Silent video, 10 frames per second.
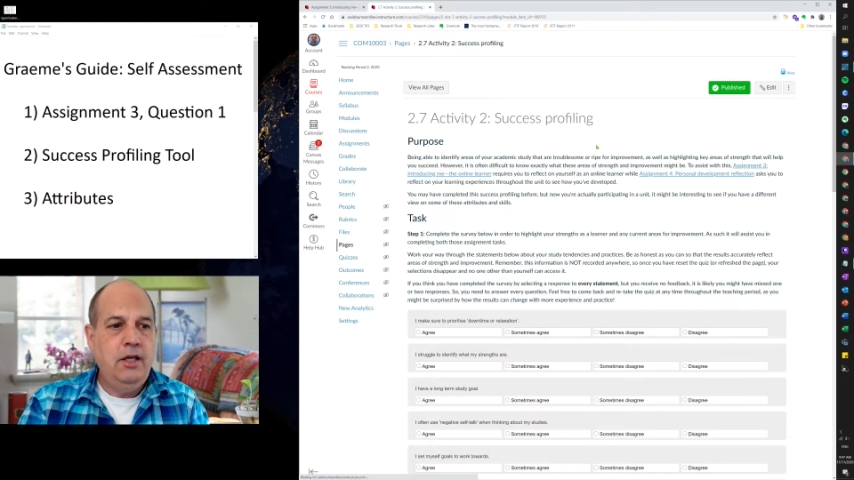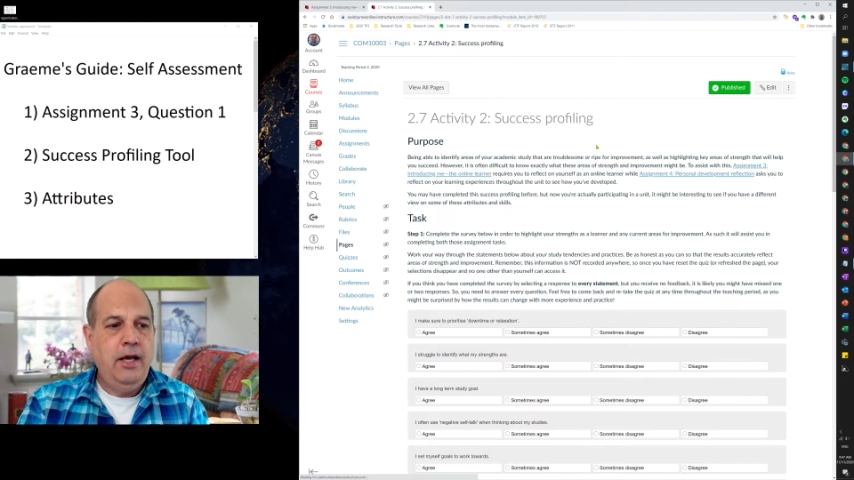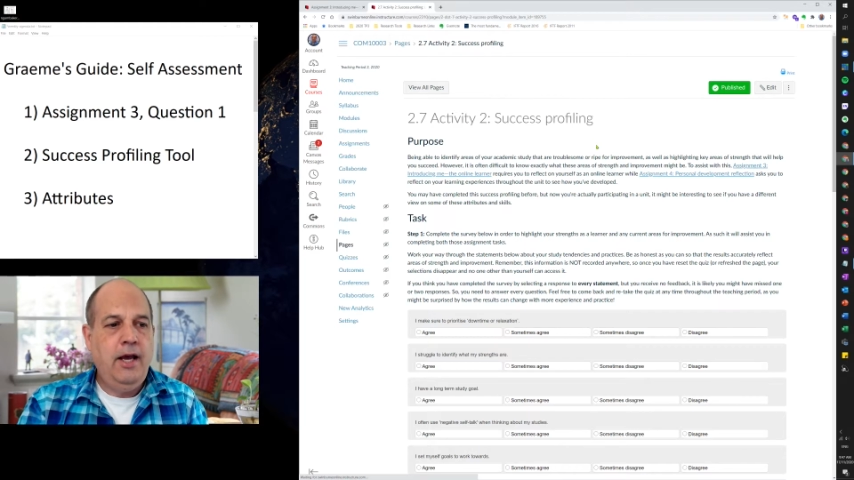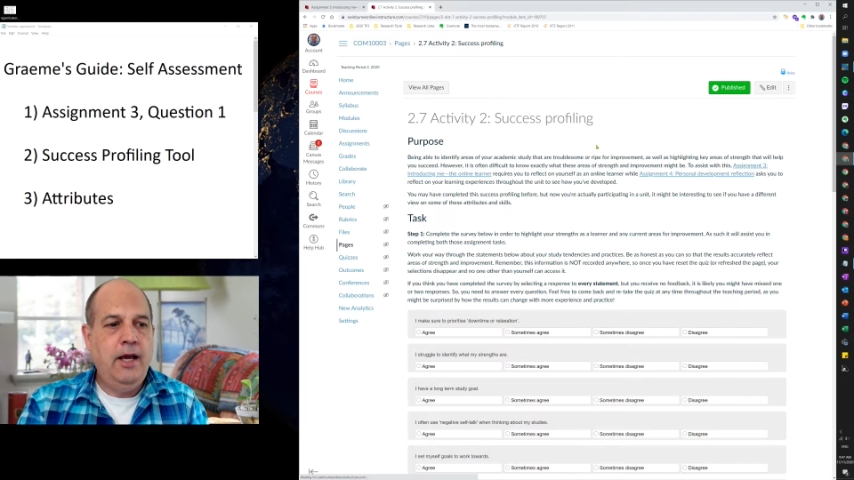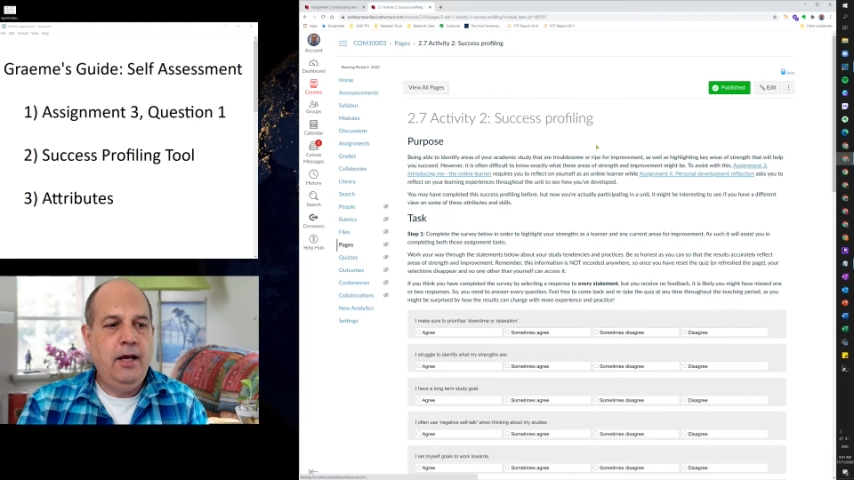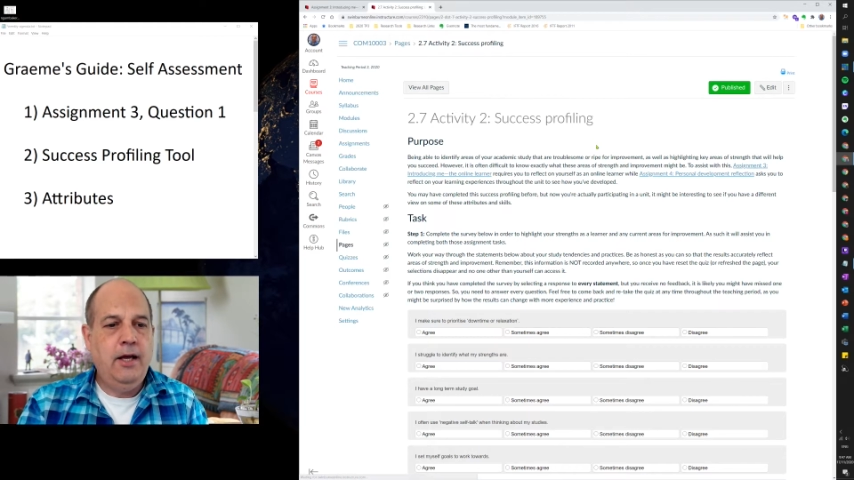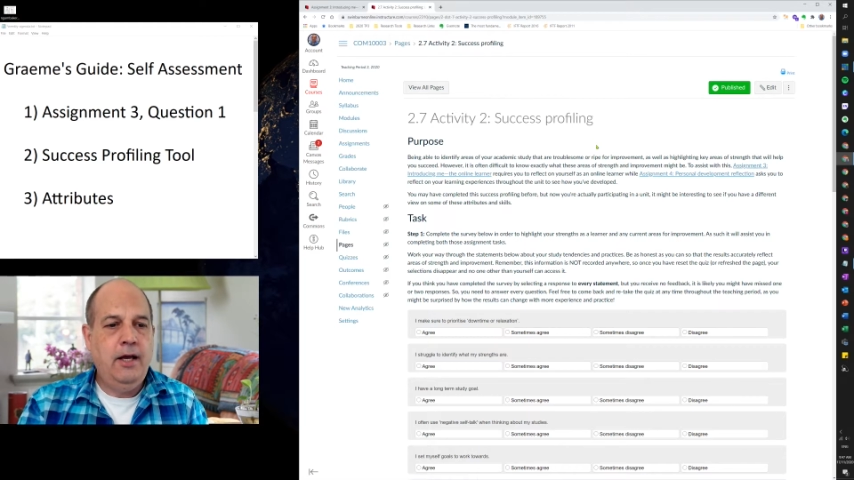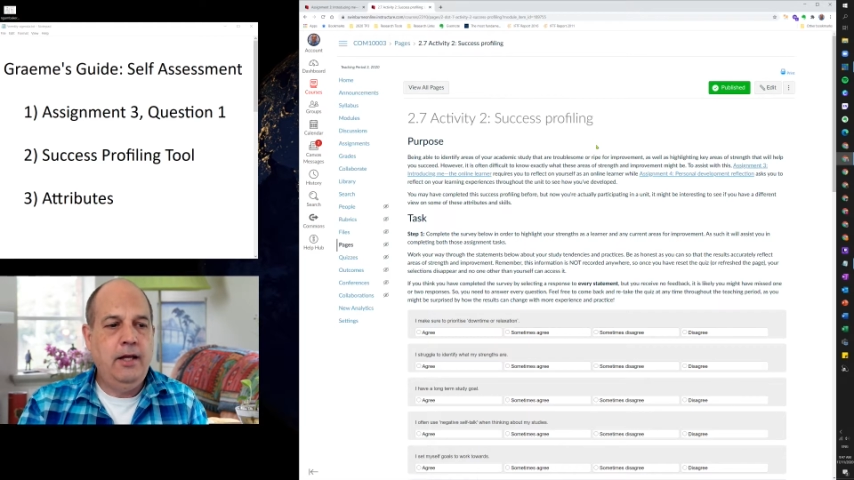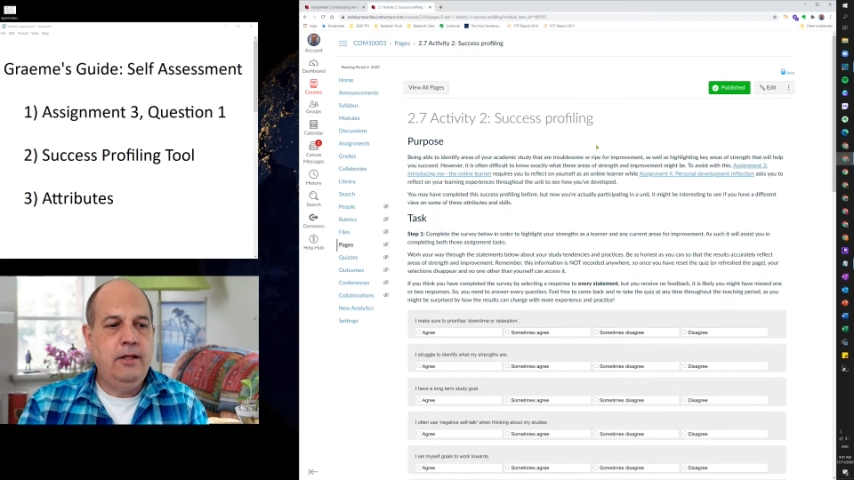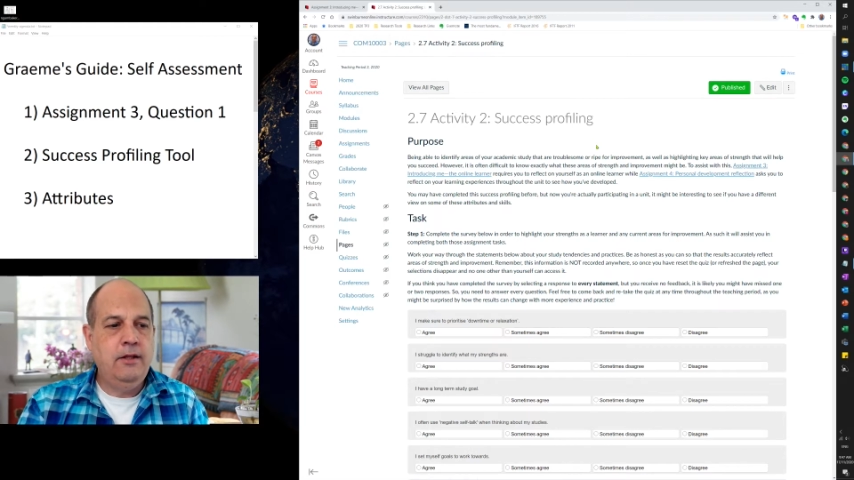
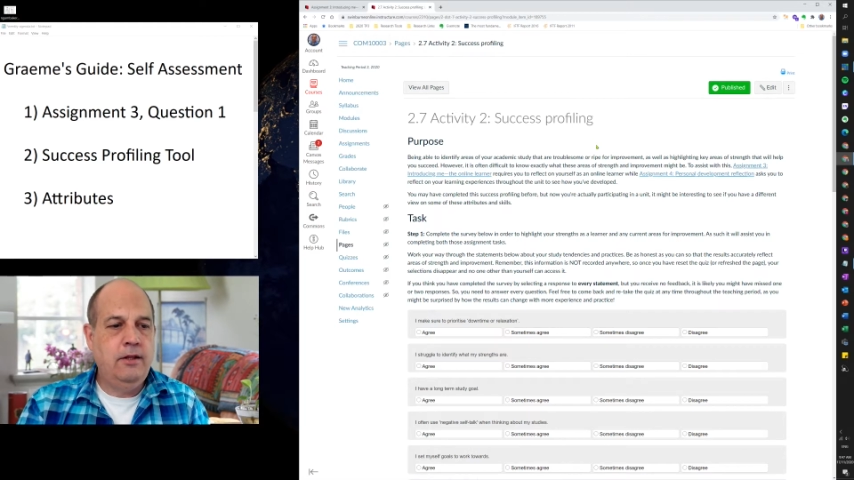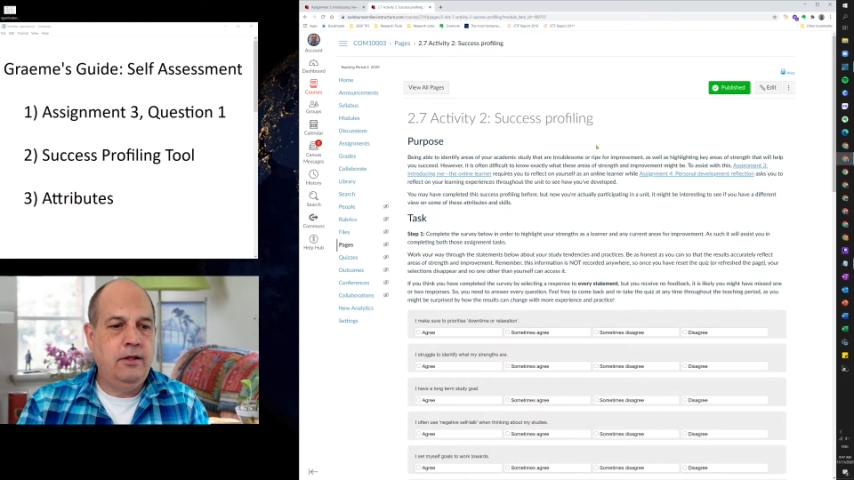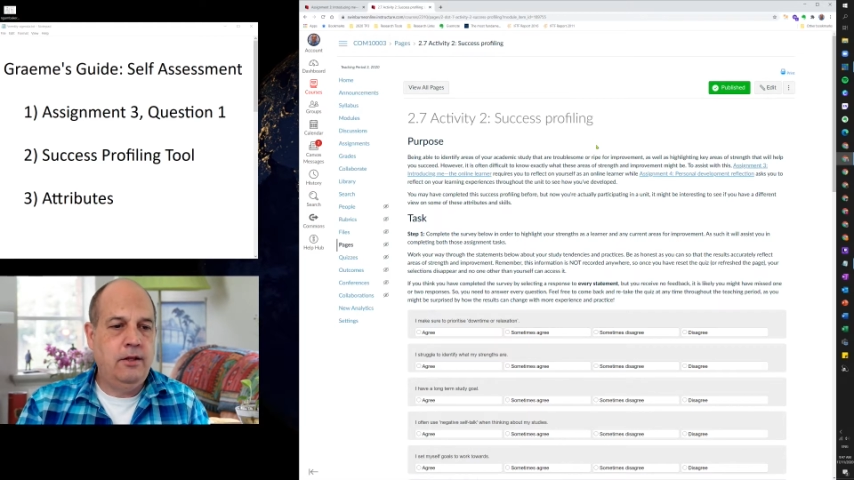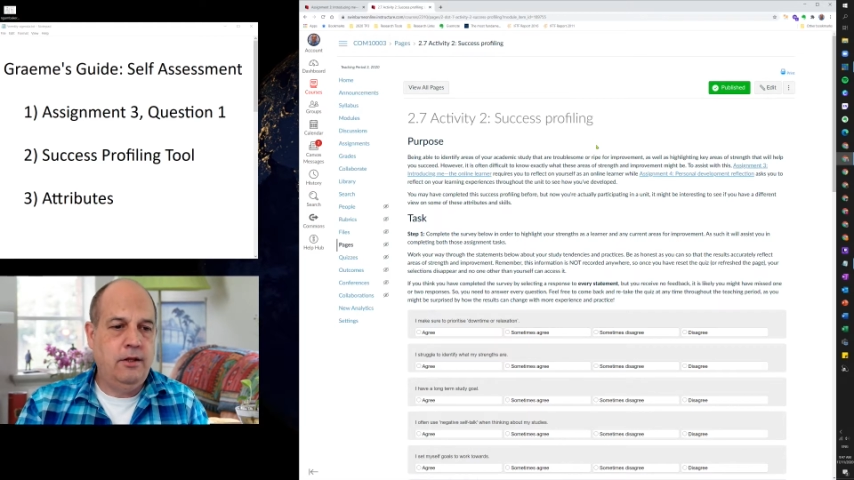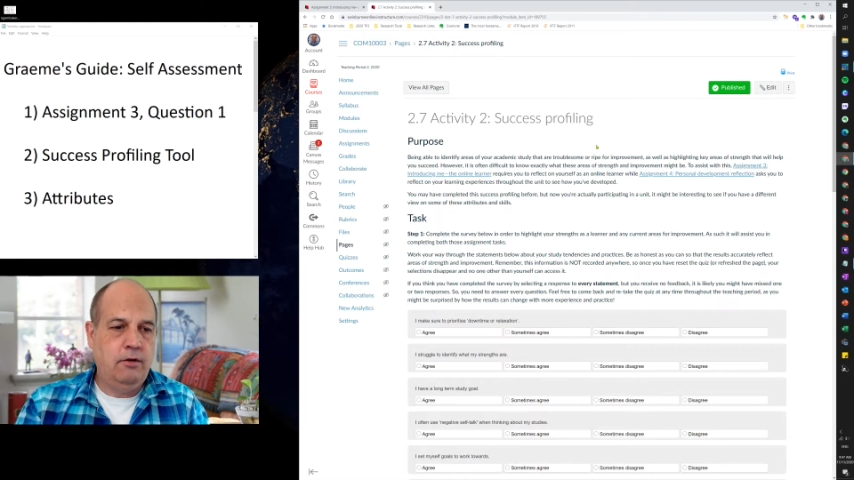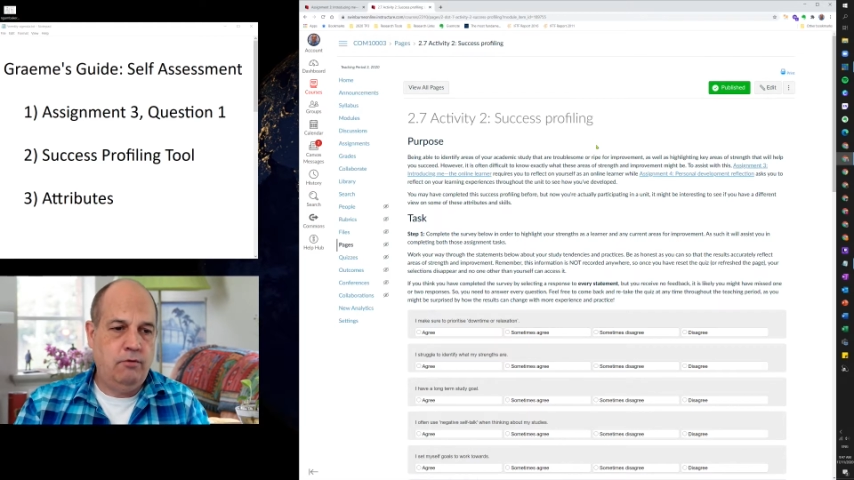that